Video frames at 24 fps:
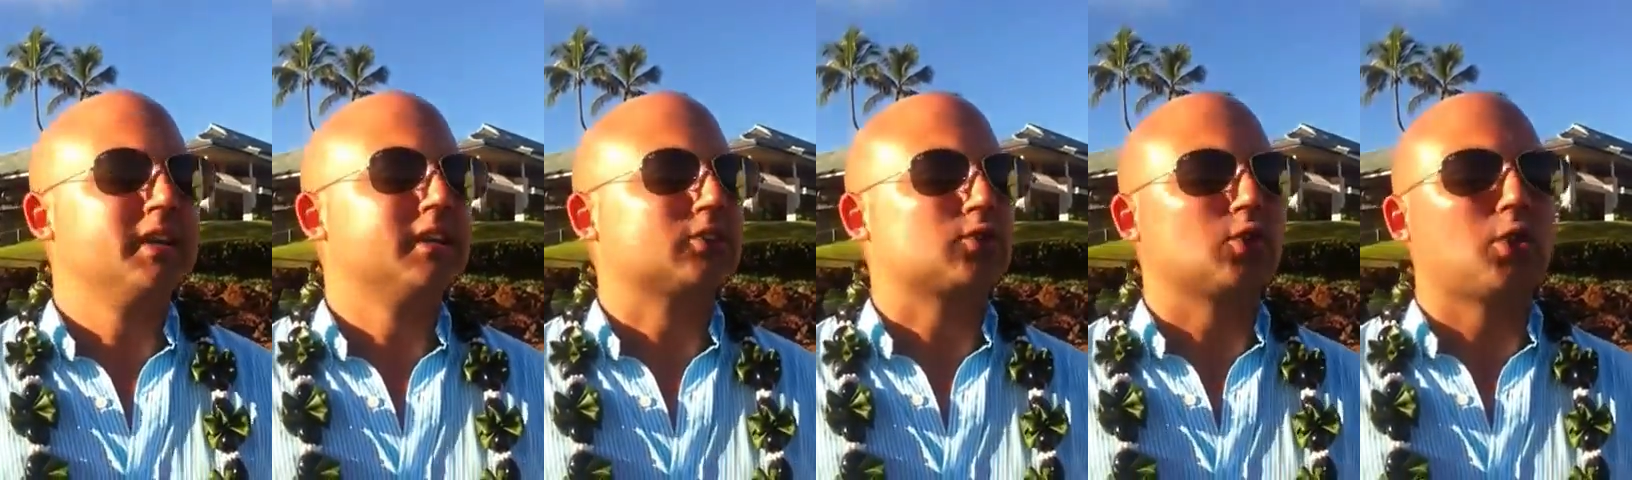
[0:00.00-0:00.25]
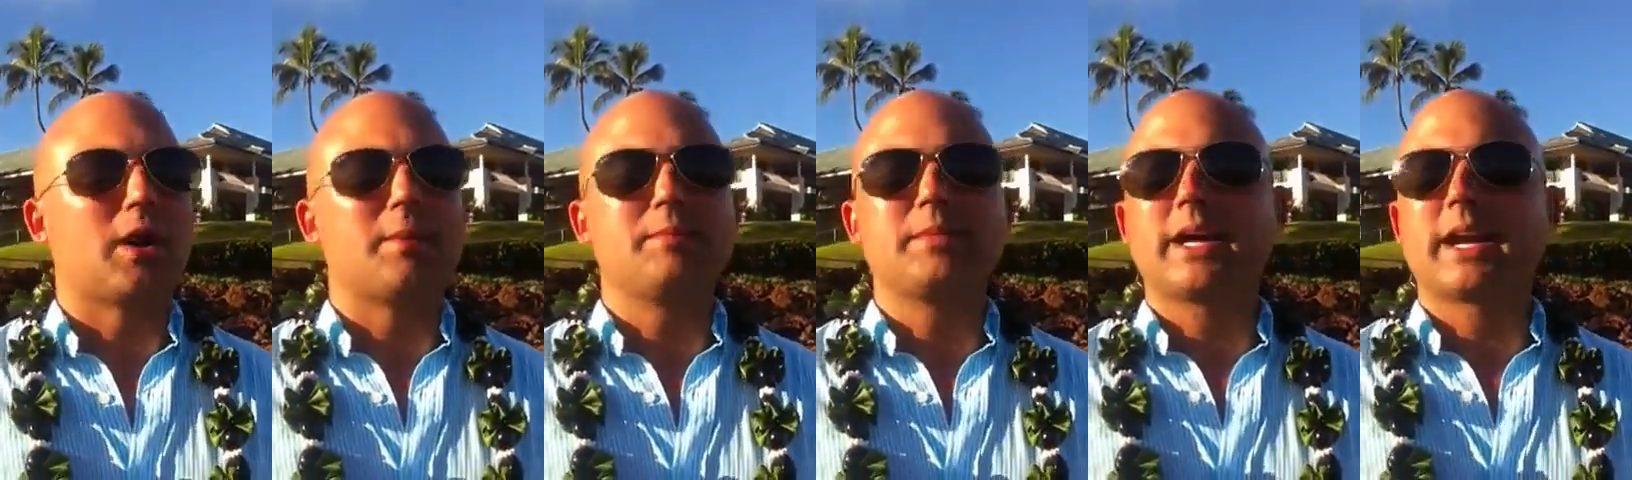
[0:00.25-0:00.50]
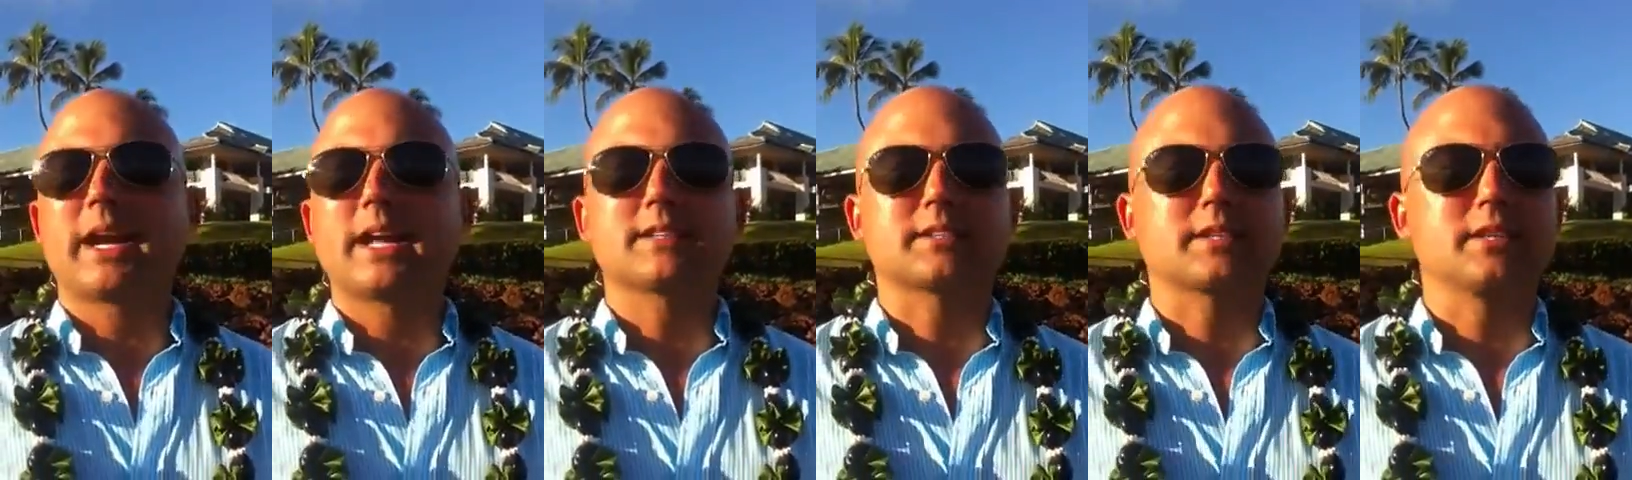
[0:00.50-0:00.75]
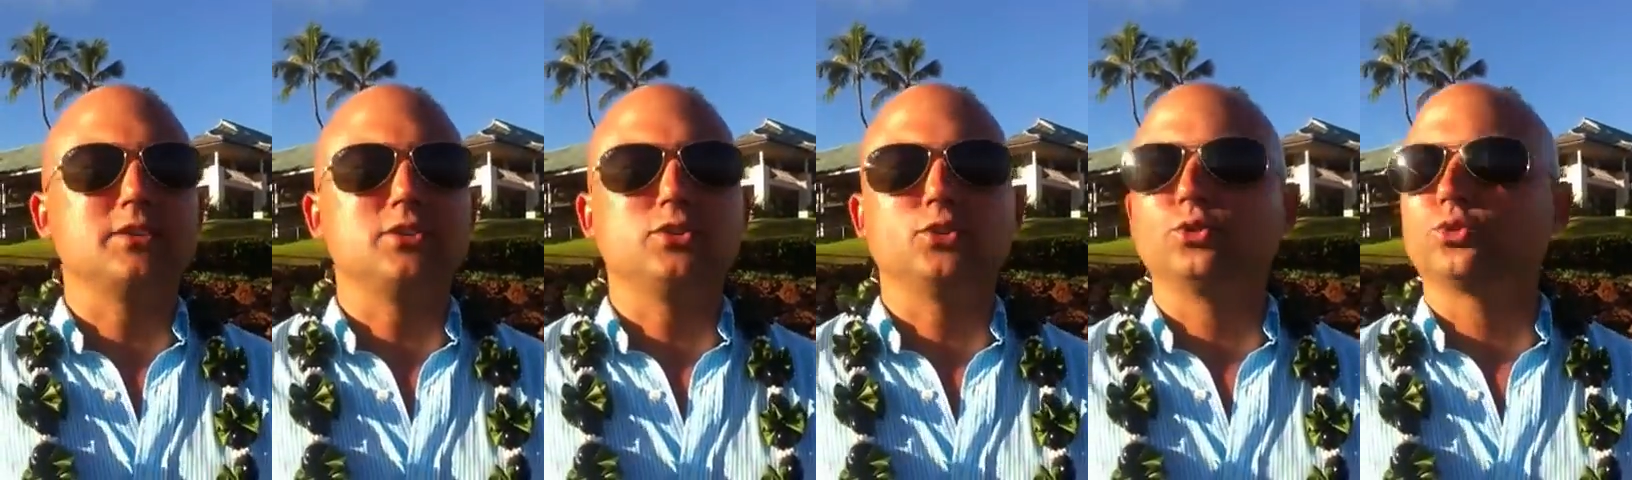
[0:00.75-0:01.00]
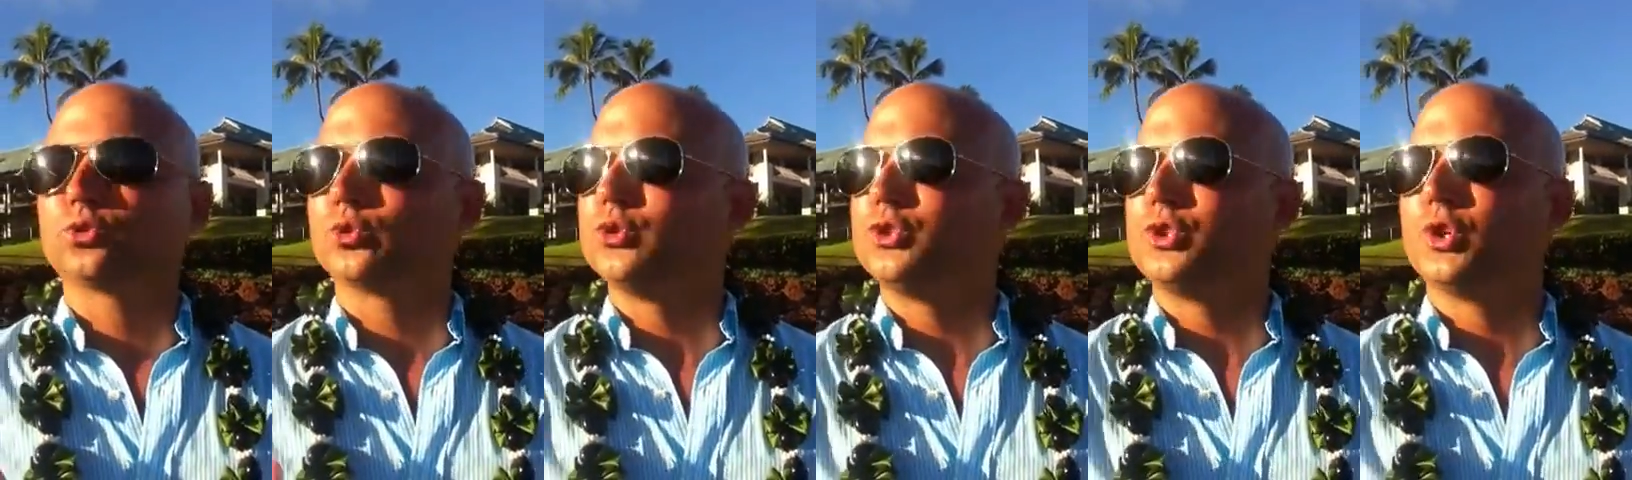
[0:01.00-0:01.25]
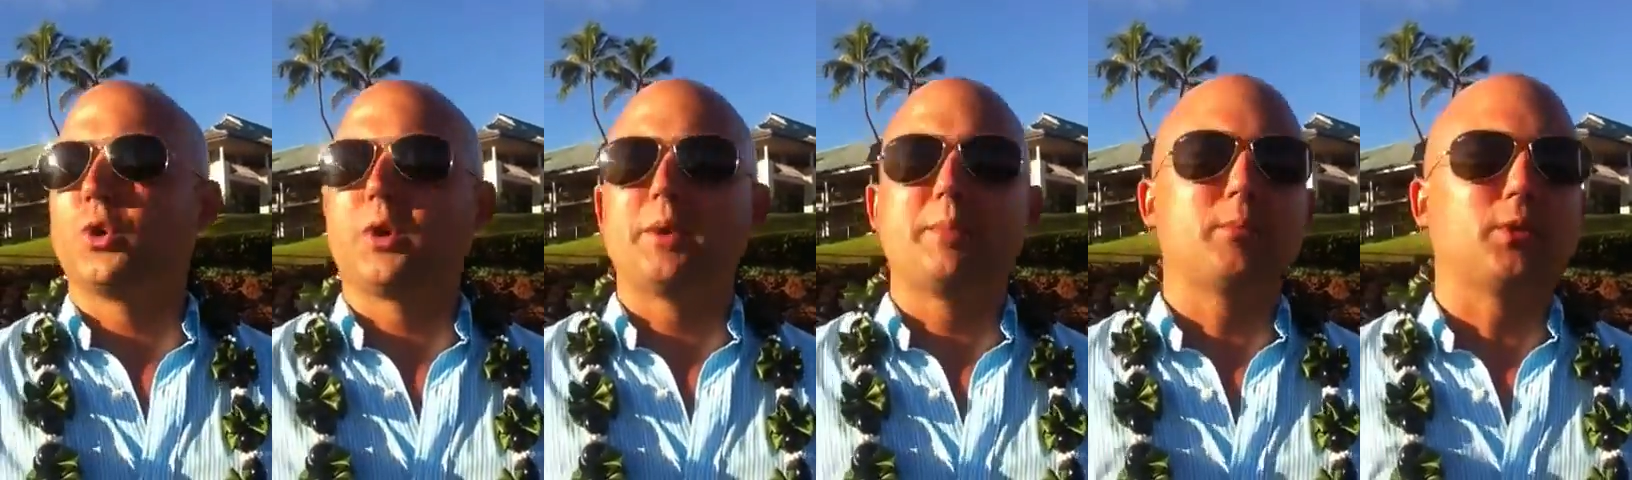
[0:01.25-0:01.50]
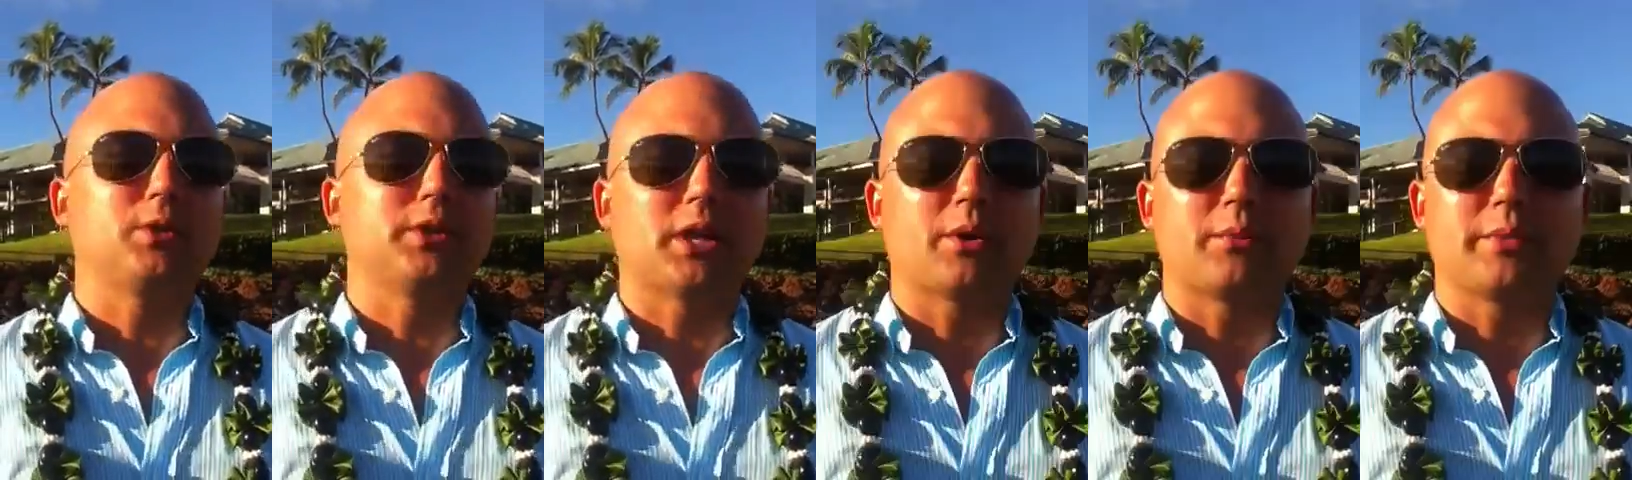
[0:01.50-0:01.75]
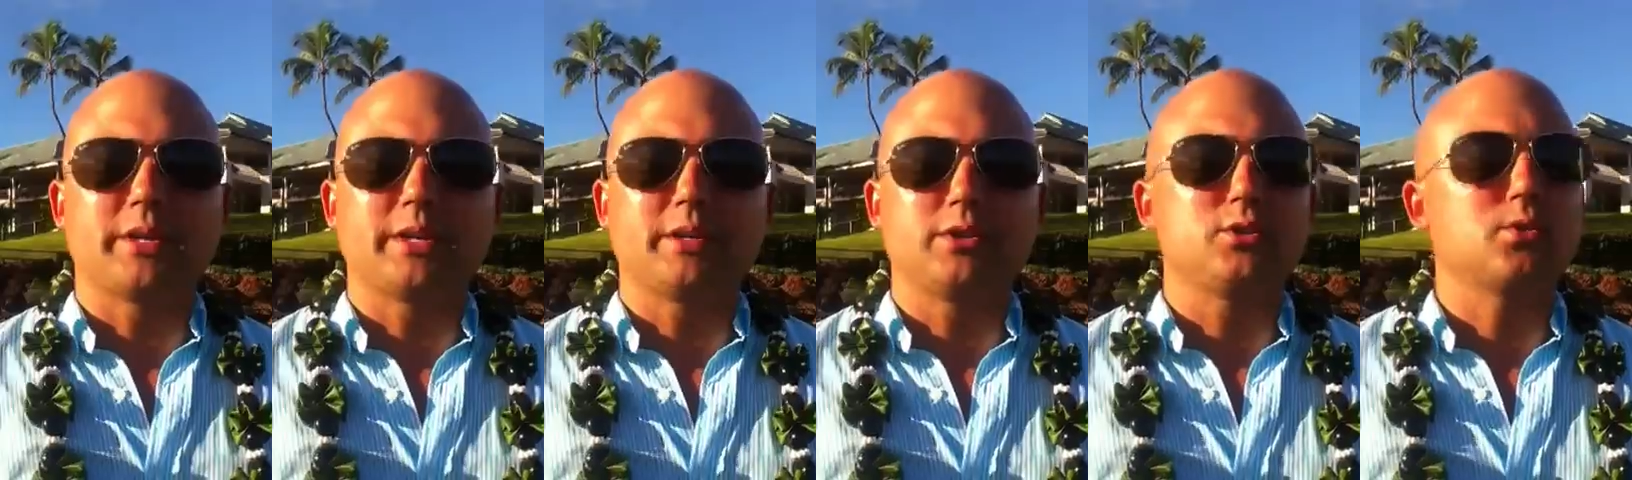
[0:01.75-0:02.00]
So I'm not asking you to join
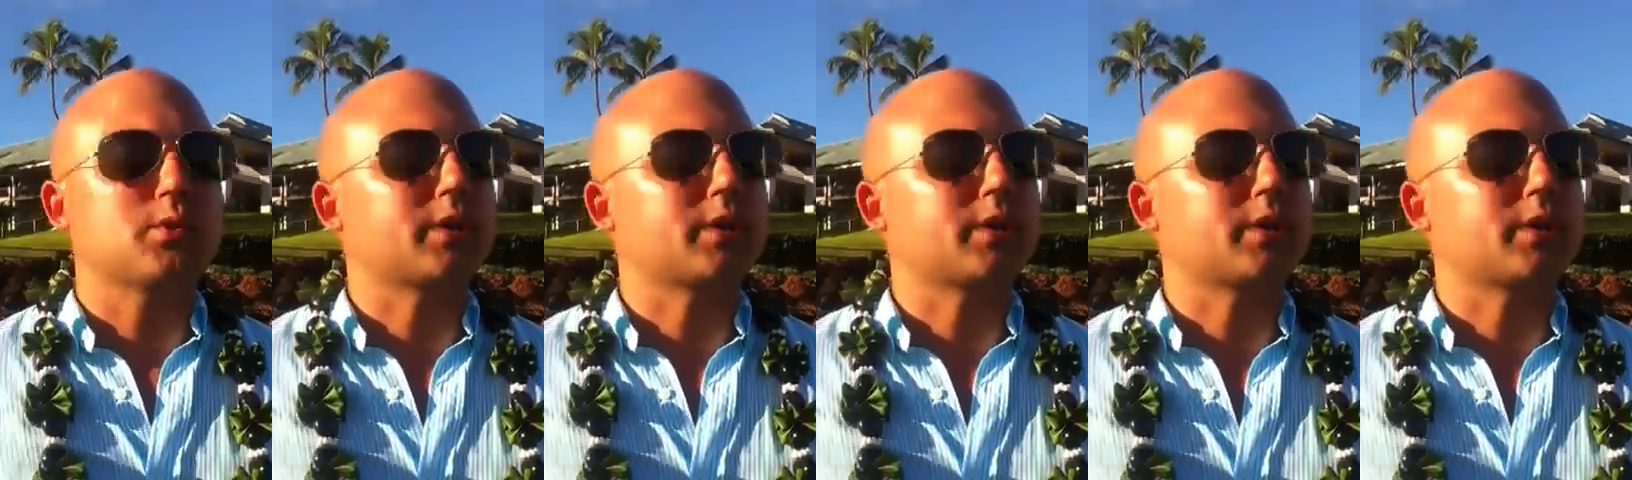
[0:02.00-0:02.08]
Mona'i.